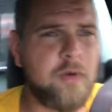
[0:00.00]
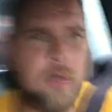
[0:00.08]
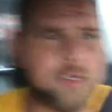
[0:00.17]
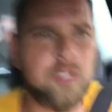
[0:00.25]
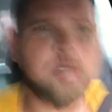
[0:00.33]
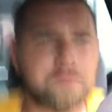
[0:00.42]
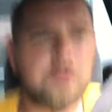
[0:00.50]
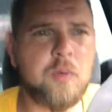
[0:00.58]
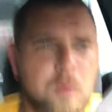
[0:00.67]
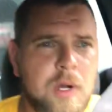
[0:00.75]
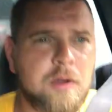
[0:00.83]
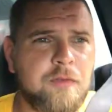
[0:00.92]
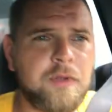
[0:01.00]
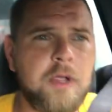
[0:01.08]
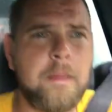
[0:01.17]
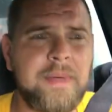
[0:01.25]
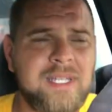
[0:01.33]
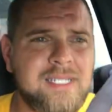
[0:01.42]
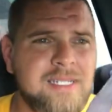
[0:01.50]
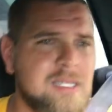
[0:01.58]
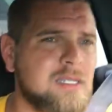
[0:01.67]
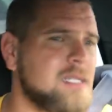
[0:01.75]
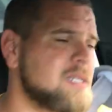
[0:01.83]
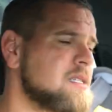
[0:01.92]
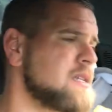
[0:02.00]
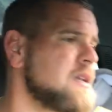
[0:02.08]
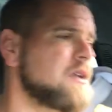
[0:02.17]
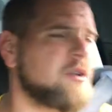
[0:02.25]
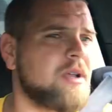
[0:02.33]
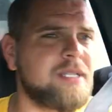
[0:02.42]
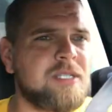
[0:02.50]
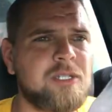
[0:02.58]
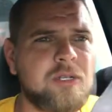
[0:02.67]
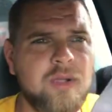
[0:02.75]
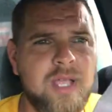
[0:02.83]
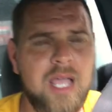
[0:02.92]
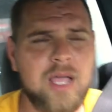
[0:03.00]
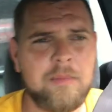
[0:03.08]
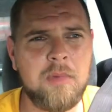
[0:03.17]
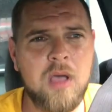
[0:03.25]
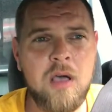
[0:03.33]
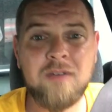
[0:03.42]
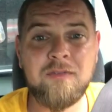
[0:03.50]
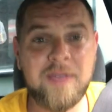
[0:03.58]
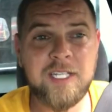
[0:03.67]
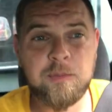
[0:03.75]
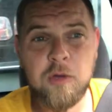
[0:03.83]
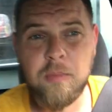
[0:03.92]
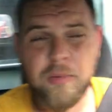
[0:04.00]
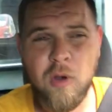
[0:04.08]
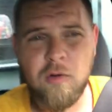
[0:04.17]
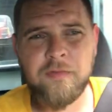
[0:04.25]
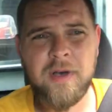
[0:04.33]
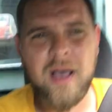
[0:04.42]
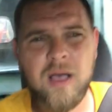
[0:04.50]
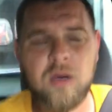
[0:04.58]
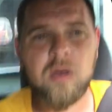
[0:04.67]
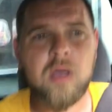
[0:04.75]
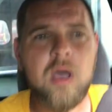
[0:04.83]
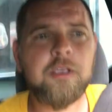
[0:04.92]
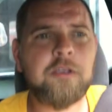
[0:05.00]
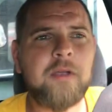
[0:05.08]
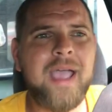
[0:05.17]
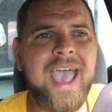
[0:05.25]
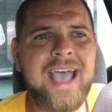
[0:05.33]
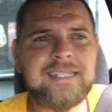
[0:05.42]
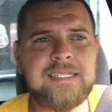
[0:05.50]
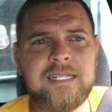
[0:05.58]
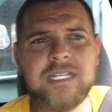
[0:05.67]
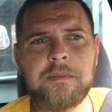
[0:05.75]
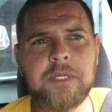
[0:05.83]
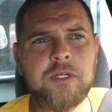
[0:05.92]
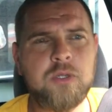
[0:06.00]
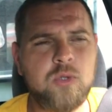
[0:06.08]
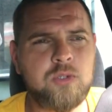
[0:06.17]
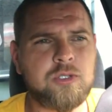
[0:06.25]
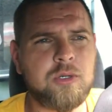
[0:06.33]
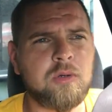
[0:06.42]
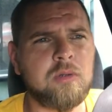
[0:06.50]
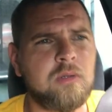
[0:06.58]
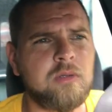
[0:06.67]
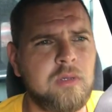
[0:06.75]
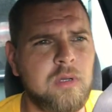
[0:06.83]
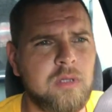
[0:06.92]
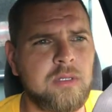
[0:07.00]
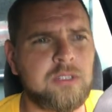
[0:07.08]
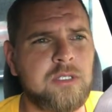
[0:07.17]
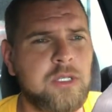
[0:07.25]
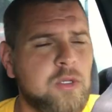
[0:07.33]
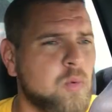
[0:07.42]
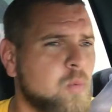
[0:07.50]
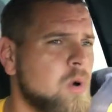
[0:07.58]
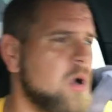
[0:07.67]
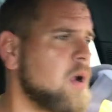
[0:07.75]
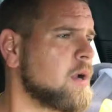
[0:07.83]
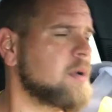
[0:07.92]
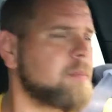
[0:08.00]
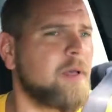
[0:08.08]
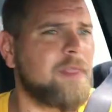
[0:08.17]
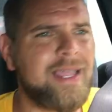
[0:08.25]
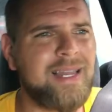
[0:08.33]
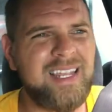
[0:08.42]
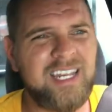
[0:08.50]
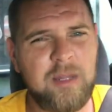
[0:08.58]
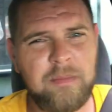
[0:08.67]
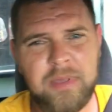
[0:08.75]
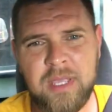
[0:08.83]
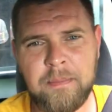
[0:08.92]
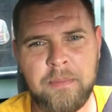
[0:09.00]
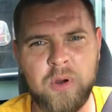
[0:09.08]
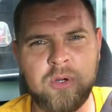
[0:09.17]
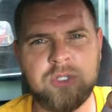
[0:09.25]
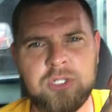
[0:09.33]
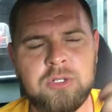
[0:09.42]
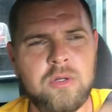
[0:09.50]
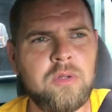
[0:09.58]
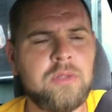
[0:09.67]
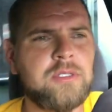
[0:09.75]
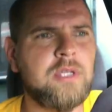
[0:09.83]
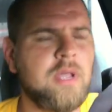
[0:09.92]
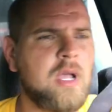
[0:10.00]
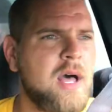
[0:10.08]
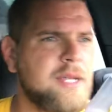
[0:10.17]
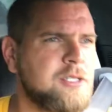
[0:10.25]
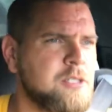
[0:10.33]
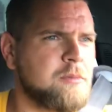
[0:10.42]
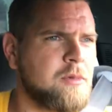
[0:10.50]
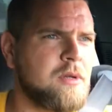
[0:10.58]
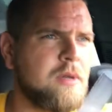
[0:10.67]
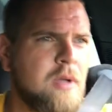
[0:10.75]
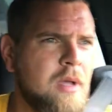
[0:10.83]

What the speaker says: photos of your work for your business listing, your Instagram, Facebook profile. Your ads need to be neutral to your work, but they need to be personal to the customer.